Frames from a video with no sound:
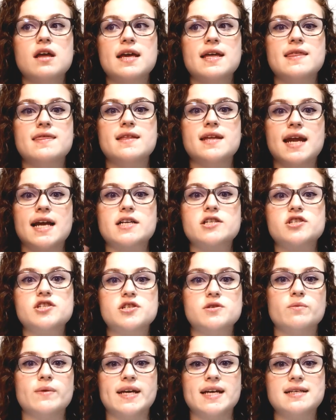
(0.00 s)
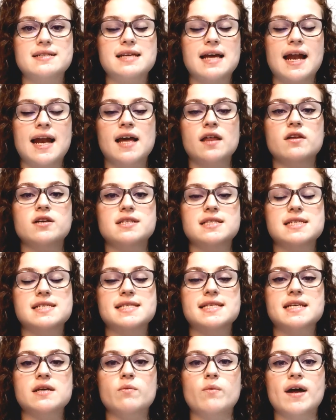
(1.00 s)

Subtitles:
in the next 2 weeks. And I look to see